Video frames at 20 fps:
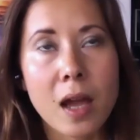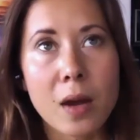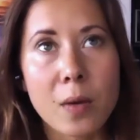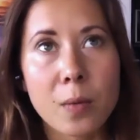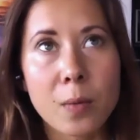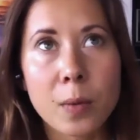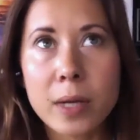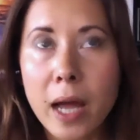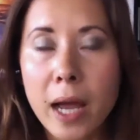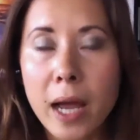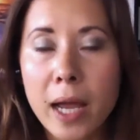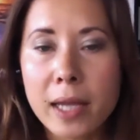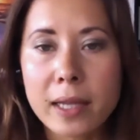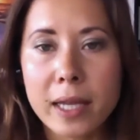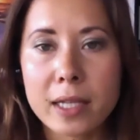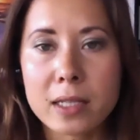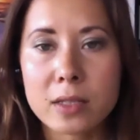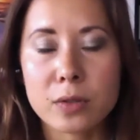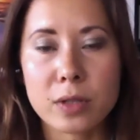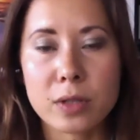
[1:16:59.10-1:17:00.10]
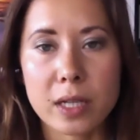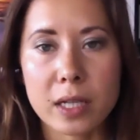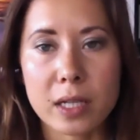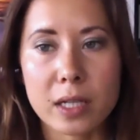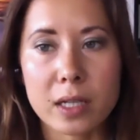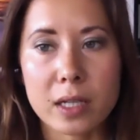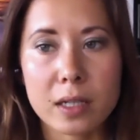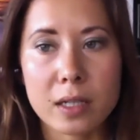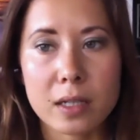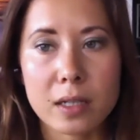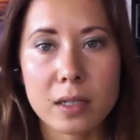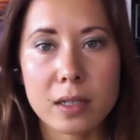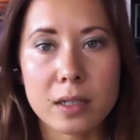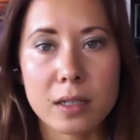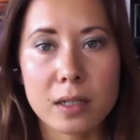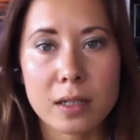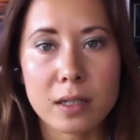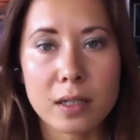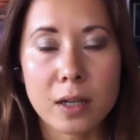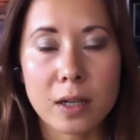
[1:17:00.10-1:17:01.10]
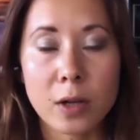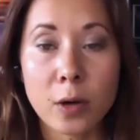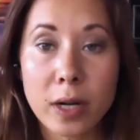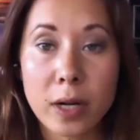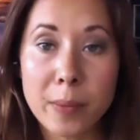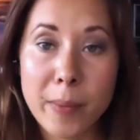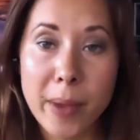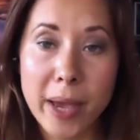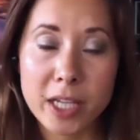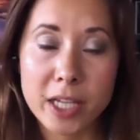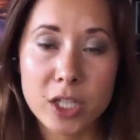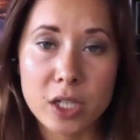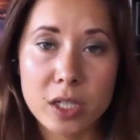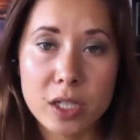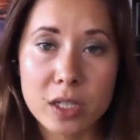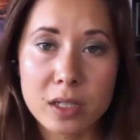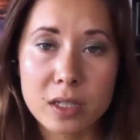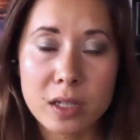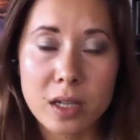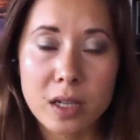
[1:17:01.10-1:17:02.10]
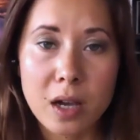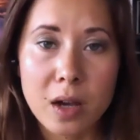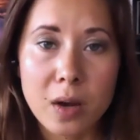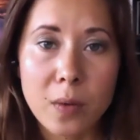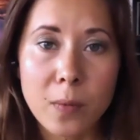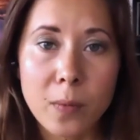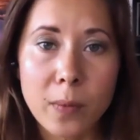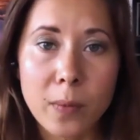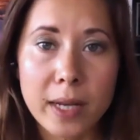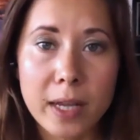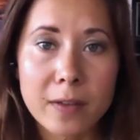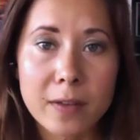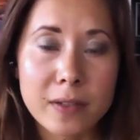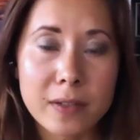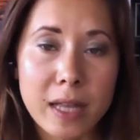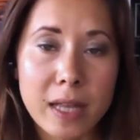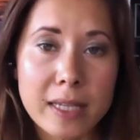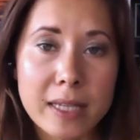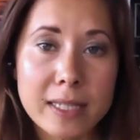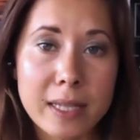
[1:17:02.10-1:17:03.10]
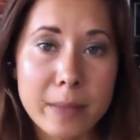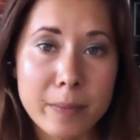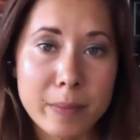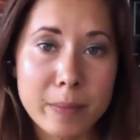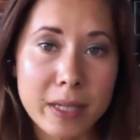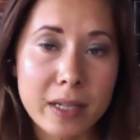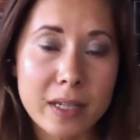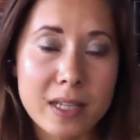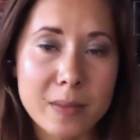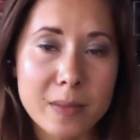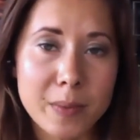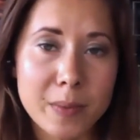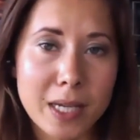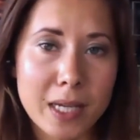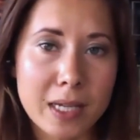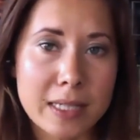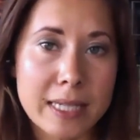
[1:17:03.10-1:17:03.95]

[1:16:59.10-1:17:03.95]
what I like to think or imagine when I feel like something is being